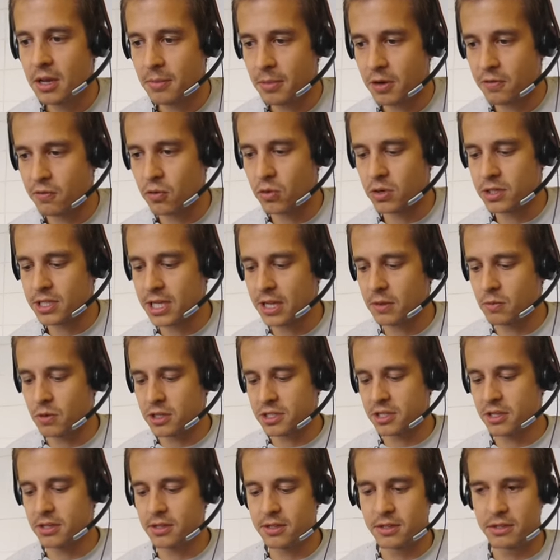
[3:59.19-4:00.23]
But of course, that
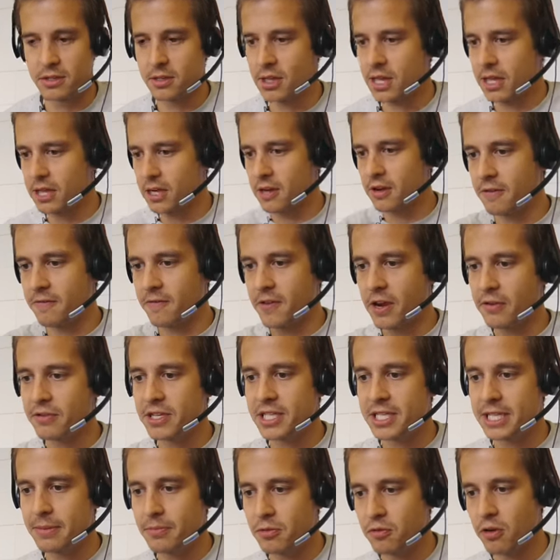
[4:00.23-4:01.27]
wasn't like a very
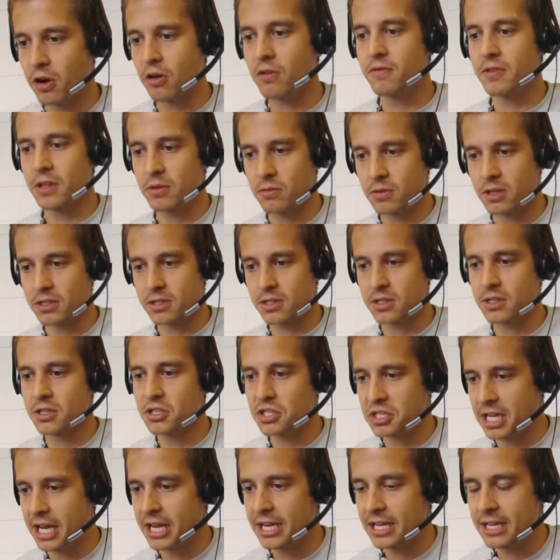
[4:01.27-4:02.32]
steep growth; it was
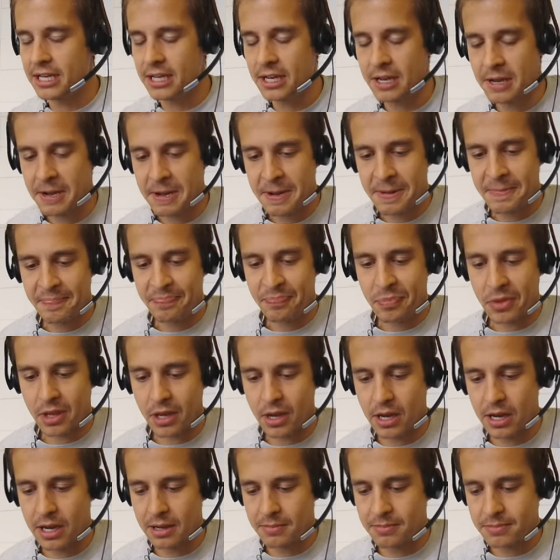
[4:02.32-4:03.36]
steady.
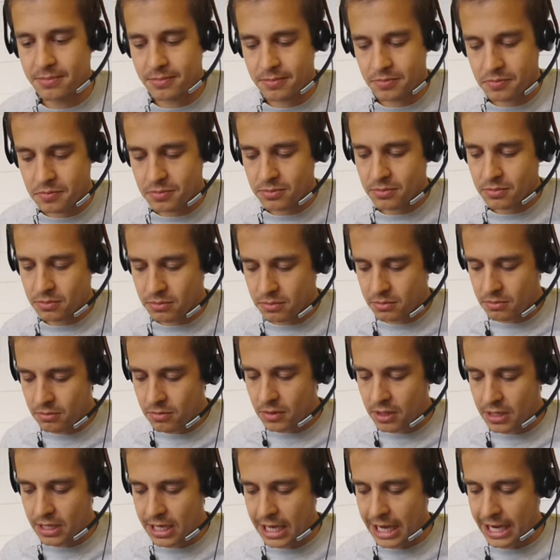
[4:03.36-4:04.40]
Um,
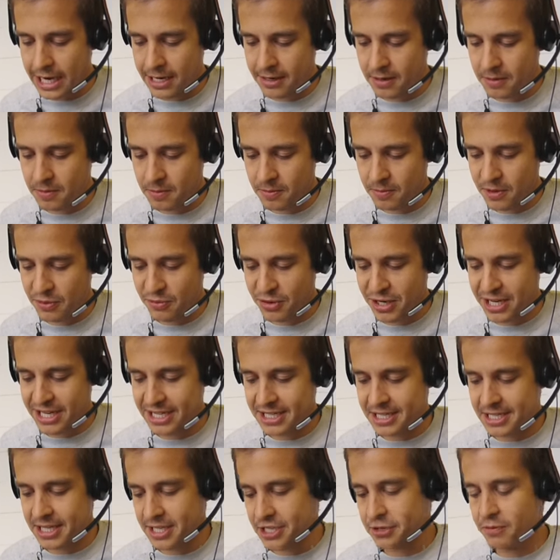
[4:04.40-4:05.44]
and we were in
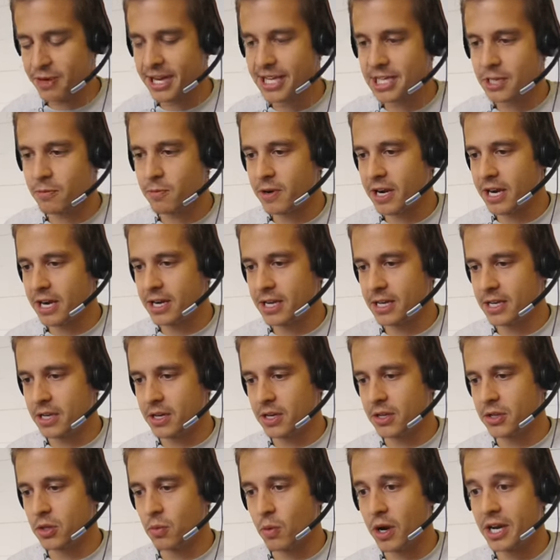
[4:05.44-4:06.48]
a situation where,
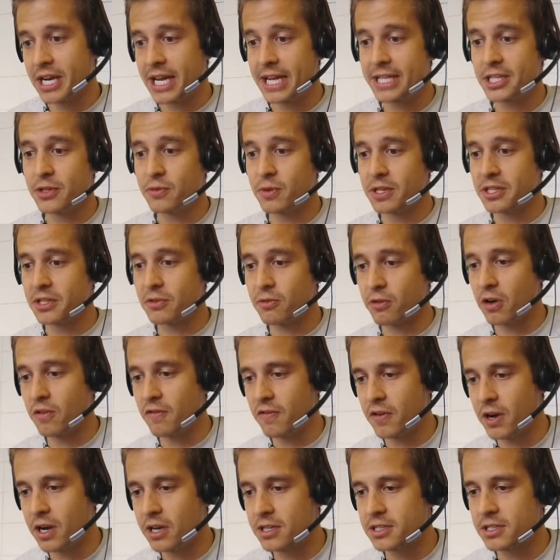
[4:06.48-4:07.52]
on the one hand, you want to grow
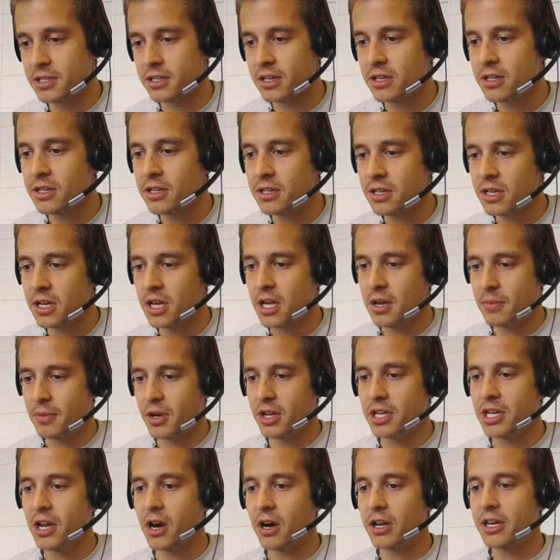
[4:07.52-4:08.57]
faster,
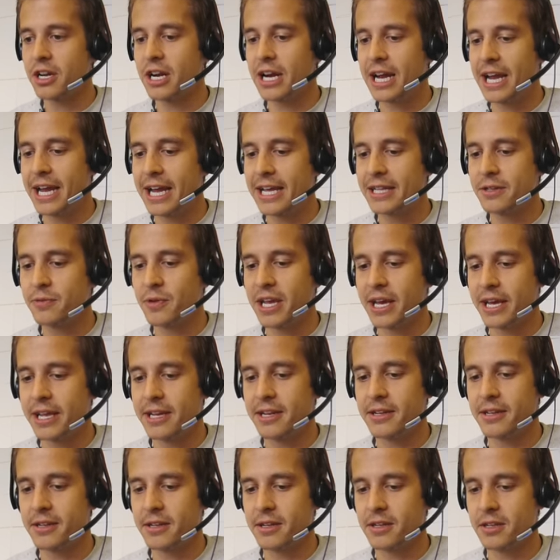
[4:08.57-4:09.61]
but on the other hand, we
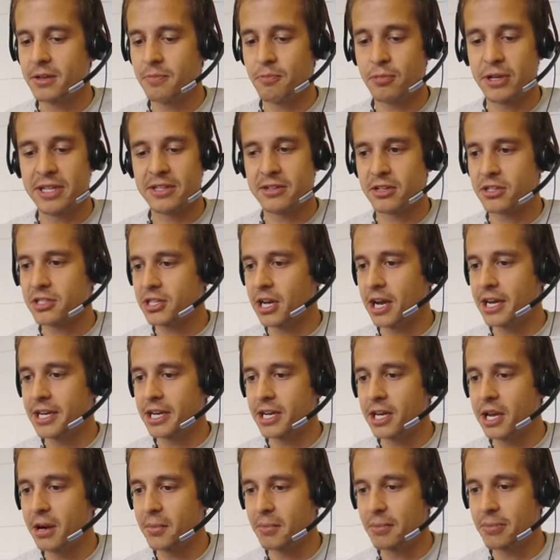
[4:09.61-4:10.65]
had printers
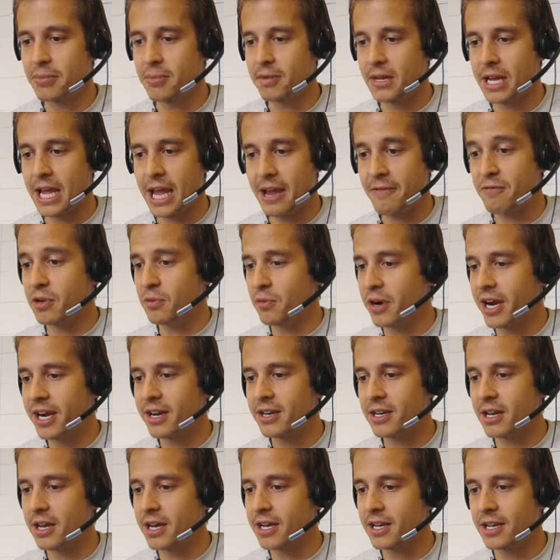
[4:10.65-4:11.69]
signing up
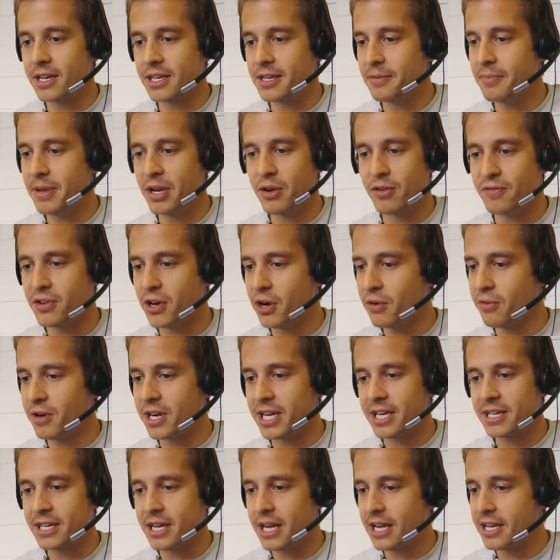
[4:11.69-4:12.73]
everywhere, like in the middle of nowhere
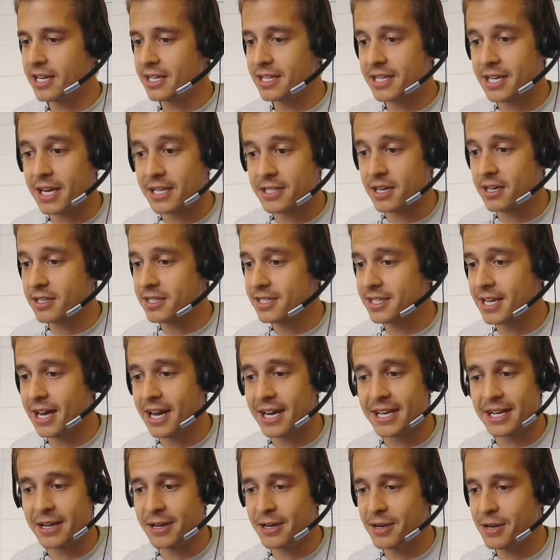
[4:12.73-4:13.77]
in, in
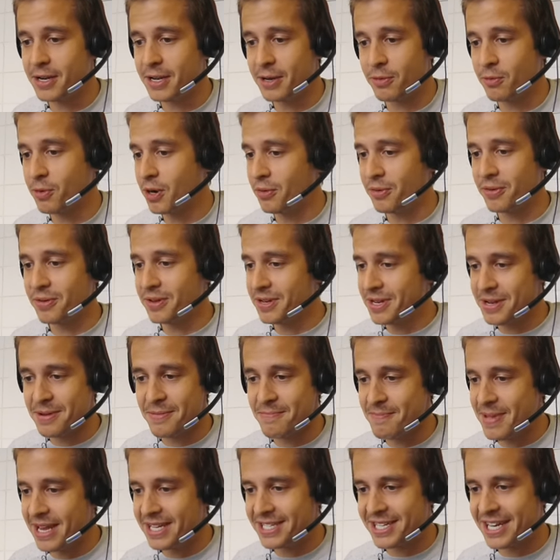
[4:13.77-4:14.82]
Kazakhstan, in uh, well,
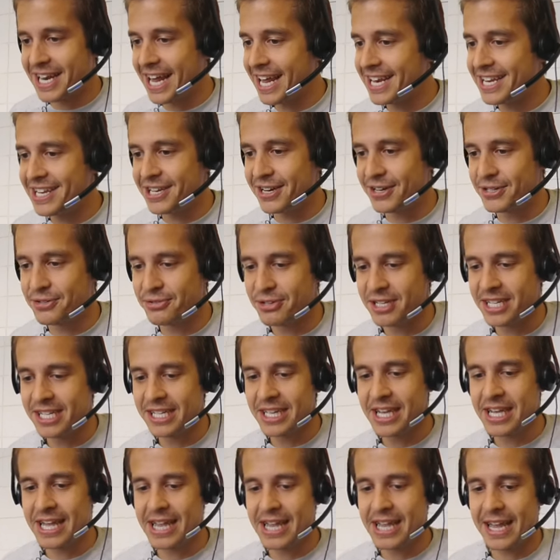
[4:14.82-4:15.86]
mention any country,
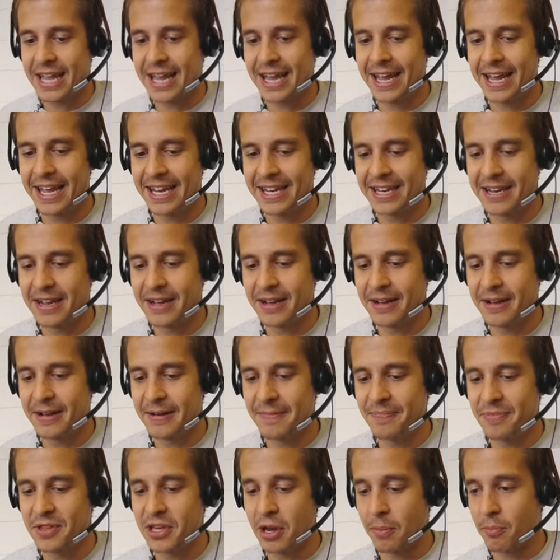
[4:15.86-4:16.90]
and
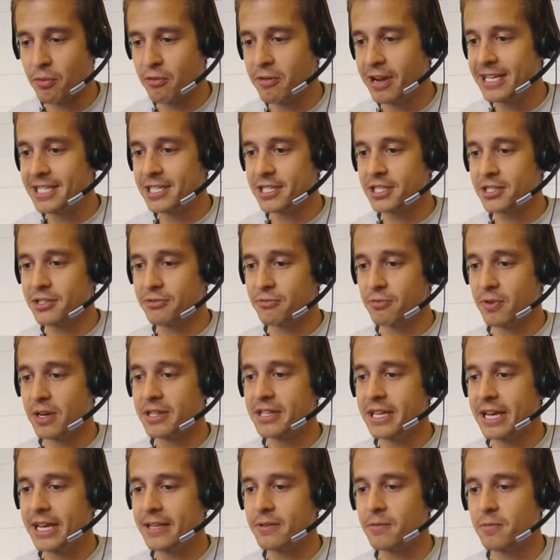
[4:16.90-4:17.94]
um, the operations to
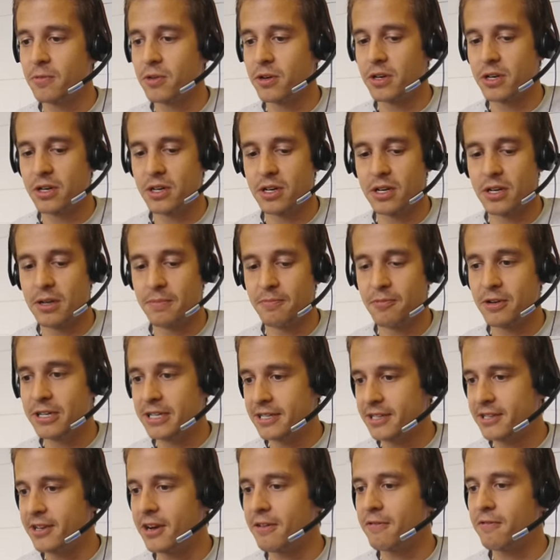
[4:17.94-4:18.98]
run that were uh, pretty
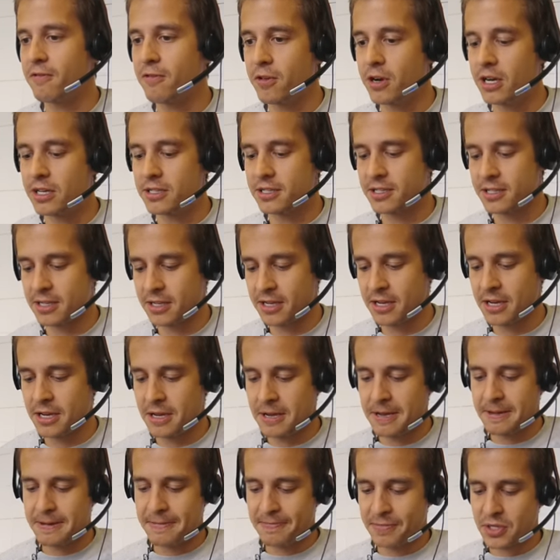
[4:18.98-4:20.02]
tough for us.
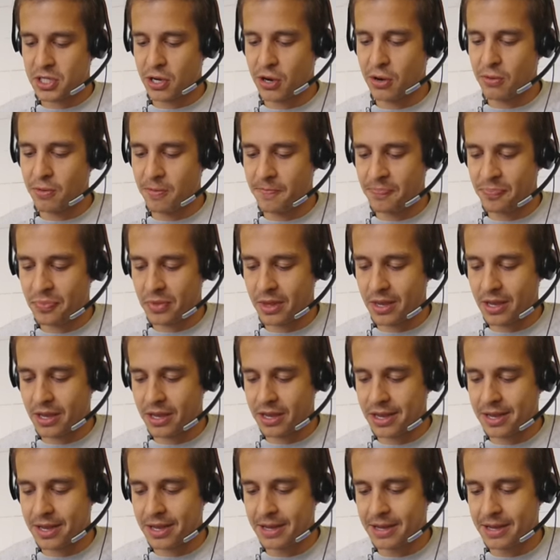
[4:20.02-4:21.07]
So
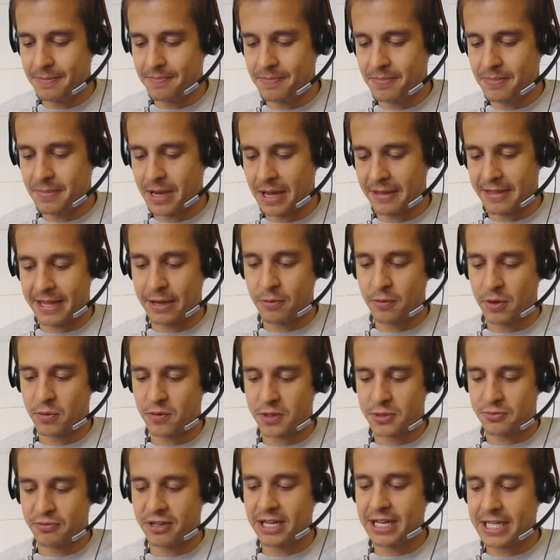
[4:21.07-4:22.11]
um, I think what
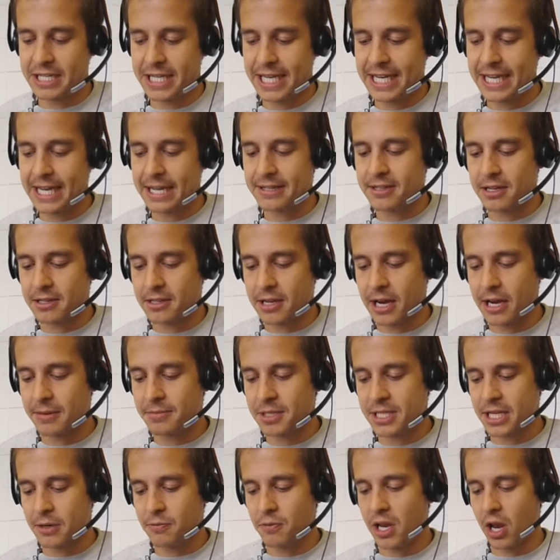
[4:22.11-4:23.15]
was really key at the time
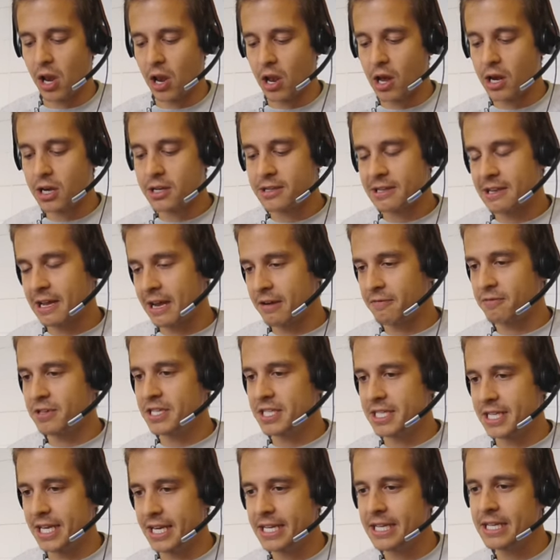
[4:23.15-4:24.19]
is that we locked every
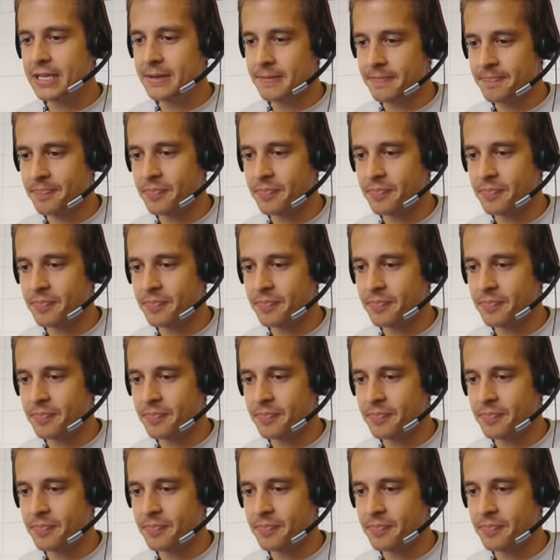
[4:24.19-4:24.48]
city.